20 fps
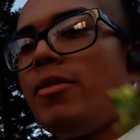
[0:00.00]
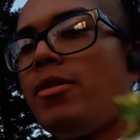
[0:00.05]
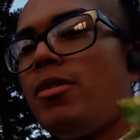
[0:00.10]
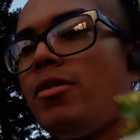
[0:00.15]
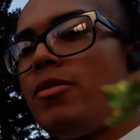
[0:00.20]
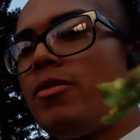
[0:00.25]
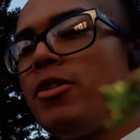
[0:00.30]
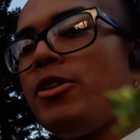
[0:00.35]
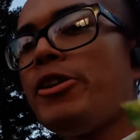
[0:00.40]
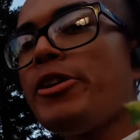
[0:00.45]

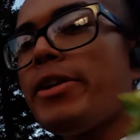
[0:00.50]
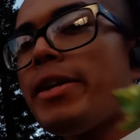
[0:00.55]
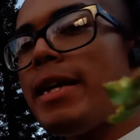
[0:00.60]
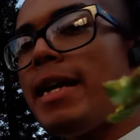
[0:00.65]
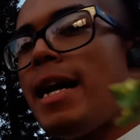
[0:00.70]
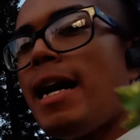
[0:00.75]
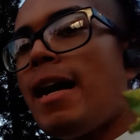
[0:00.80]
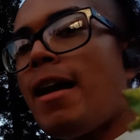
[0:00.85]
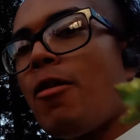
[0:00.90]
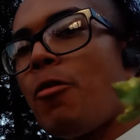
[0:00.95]
look
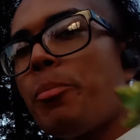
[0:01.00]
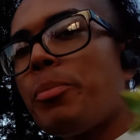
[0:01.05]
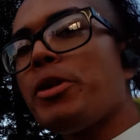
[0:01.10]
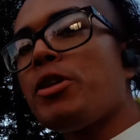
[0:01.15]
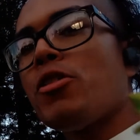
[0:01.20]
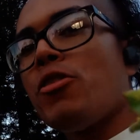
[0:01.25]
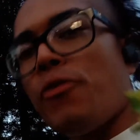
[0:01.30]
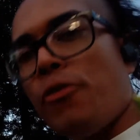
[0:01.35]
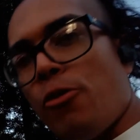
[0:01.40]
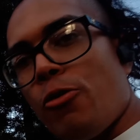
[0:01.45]
how
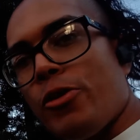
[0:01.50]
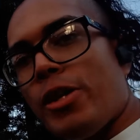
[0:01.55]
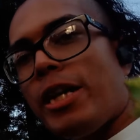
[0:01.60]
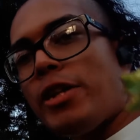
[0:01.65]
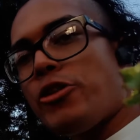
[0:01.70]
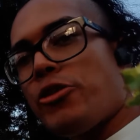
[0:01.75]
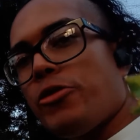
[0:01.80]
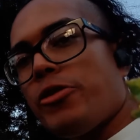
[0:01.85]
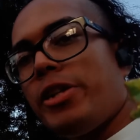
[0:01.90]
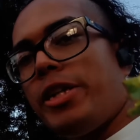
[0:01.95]
beautiful that
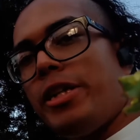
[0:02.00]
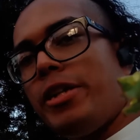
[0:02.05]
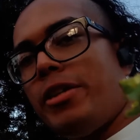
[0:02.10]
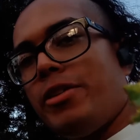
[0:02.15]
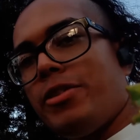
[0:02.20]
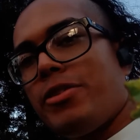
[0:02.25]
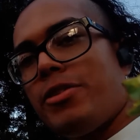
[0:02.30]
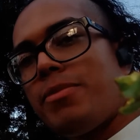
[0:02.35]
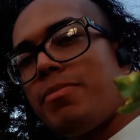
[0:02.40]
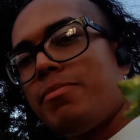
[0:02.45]
tree is.